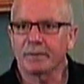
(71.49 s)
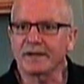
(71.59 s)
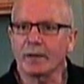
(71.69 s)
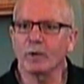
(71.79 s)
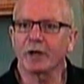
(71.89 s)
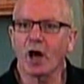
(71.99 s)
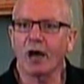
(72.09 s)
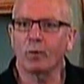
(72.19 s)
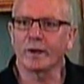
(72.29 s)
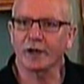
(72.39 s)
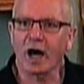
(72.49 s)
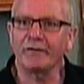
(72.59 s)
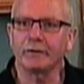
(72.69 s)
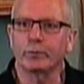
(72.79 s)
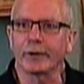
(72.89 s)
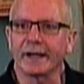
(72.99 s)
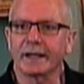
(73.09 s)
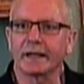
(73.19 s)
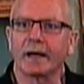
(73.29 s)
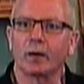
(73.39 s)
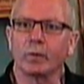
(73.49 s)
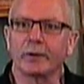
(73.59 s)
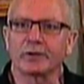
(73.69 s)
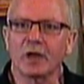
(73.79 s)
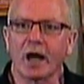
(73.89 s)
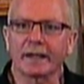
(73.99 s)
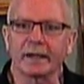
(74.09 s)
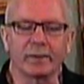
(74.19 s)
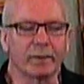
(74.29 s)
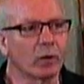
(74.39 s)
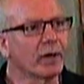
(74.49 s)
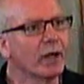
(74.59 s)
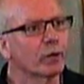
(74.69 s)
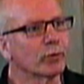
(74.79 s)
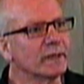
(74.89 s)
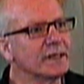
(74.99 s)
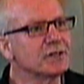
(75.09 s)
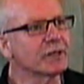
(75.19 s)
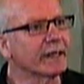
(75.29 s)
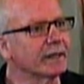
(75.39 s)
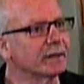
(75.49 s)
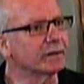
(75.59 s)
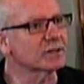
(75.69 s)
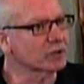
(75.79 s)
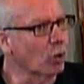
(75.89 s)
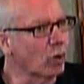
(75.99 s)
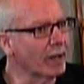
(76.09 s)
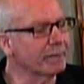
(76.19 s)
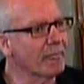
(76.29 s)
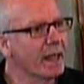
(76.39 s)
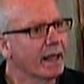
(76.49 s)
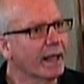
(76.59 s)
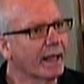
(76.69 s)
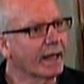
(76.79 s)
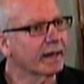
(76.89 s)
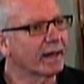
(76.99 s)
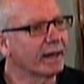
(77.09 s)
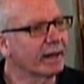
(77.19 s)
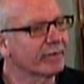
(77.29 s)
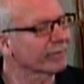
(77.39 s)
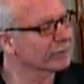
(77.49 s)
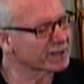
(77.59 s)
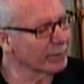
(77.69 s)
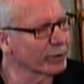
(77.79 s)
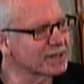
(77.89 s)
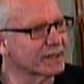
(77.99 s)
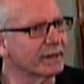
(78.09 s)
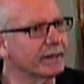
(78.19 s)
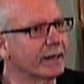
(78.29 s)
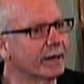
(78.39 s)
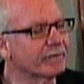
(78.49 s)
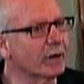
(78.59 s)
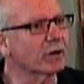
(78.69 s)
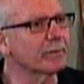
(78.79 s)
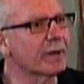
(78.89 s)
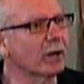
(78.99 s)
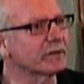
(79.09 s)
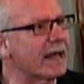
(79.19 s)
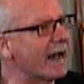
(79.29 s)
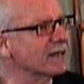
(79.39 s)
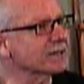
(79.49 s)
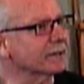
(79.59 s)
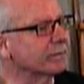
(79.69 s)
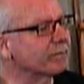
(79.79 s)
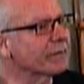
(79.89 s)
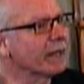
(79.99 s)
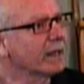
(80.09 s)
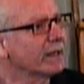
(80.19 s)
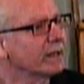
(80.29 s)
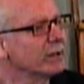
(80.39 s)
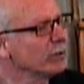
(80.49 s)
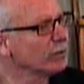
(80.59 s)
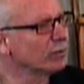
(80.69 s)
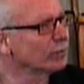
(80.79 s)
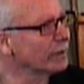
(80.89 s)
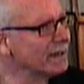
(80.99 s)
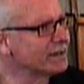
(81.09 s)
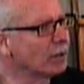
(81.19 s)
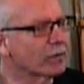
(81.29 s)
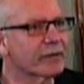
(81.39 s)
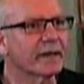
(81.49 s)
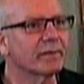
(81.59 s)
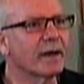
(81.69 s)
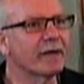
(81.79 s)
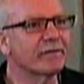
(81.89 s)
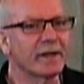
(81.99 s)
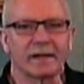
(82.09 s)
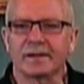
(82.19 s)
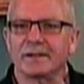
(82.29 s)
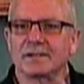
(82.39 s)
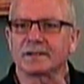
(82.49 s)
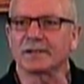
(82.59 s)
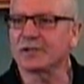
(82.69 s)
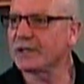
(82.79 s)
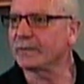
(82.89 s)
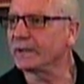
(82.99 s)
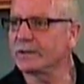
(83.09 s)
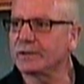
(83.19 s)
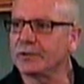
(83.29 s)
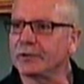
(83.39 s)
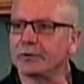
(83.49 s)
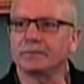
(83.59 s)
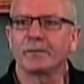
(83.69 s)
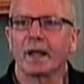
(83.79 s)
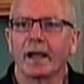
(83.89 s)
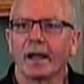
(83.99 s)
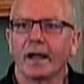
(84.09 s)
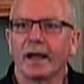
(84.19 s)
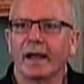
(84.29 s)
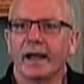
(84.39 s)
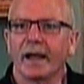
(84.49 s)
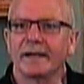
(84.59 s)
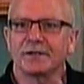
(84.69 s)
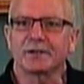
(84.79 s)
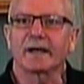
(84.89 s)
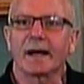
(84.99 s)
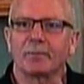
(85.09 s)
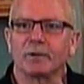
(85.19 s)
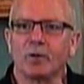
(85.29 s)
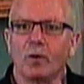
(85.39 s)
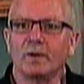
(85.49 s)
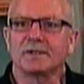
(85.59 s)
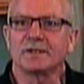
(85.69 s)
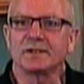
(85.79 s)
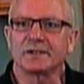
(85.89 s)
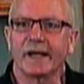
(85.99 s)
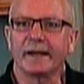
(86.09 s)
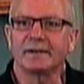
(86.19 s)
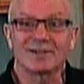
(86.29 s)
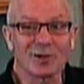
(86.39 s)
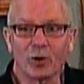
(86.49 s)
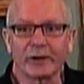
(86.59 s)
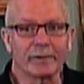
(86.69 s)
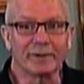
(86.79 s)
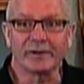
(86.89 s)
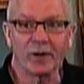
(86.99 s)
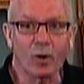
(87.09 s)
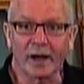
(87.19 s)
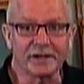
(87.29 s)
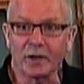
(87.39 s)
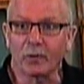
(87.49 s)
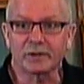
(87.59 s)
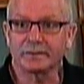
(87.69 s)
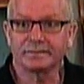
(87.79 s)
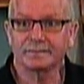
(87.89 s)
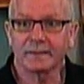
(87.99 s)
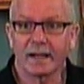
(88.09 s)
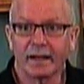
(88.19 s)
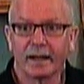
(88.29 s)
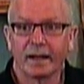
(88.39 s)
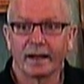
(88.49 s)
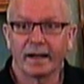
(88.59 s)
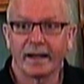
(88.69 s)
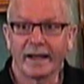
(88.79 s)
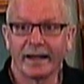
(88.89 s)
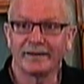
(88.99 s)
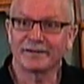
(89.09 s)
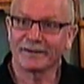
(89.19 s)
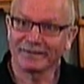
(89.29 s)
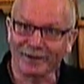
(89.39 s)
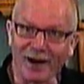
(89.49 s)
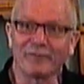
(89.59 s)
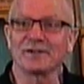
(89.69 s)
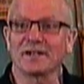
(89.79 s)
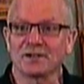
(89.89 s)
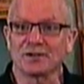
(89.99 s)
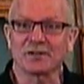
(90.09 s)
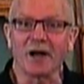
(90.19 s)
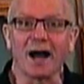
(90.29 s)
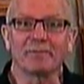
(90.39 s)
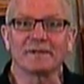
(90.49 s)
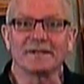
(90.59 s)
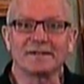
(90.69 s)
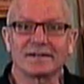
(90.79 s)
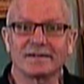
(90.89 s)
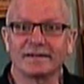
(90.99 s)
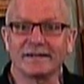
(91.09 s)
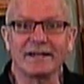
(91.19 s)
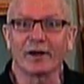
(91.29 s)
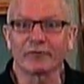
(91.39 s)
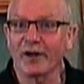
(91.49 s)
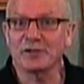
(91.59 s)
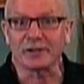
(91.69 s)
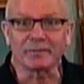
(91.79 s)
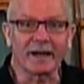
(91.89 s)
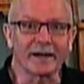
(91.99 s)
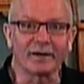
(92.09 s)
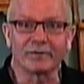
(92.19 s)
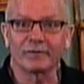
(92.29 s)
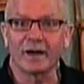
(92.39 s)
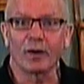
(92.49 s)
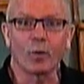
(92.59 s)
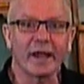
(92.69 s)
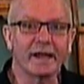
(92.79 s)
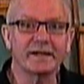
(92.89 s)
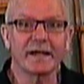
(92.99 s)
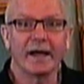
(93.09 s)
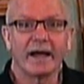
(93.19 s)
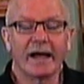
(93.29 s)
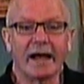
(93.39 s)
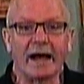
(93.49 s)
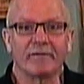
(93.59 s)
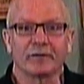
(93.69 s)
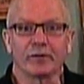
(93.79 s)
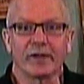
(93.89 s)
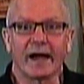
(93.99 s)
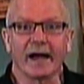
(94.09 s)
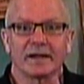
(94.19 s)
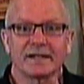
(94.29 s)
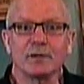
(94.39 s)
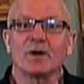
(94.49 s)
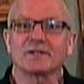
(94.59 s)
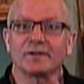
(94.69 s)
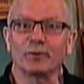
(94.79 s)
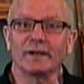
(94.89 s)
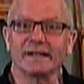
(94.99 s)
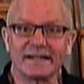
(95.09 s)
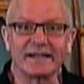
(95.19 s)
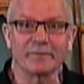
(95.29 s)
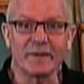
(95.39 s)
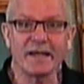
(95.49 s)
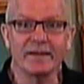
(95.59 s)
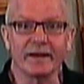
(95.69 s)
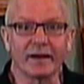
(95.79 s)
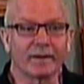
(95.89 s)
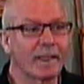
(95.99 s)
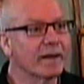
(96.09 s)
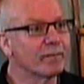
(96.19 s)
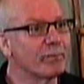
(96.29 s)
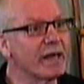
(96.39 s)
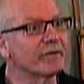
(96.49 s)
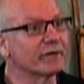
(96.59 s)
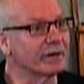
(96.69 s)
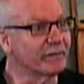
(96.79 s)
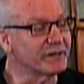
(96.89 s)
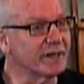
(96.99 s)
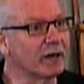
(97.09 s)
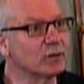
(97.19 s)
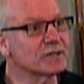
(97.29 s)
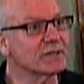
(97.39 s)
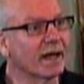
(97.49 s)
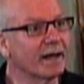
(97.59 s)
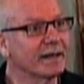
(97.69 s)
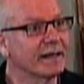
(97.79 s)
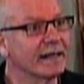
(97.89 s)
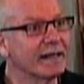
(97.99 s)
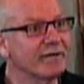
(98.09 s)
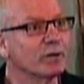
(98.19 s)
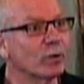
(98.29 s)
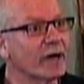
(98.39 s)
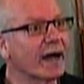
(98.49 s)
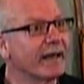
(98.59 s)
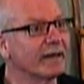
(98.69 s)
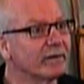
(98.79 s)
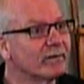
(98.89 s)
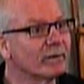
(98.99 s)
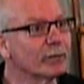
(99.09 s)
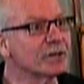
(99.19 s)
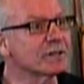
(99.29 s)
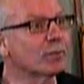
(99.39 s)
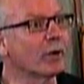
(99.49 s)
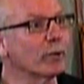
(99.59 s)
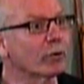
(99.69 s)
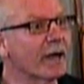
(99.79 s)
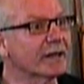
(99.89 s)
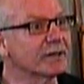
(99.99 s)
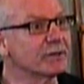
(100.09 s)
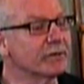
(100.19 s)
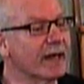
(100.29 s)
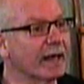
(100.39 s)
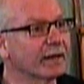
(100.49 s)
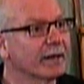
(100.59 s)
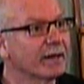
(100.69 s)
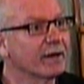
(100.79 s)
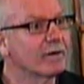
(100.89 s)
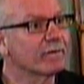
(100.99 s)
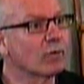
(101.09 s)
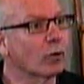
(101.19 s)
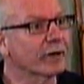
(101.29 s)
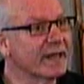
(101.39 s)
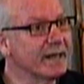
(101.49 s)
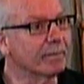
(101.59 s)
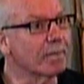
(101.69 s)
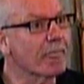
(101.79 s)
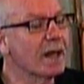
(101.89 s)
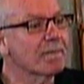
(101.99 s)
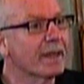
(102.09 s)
But then one coffee break, we were talking about religion and so on, and I, for some reason, felt compelled to ask him, "You really don't think my faith is legitimate, do you?" And he took a couple of moments and said, "Sorry, but no, I don't." And the conversation stopped, and indeed our friendship kind of waned after that. He wasn't willing to give me the benefit of the doubt, even when I reached a point where I could do that for him.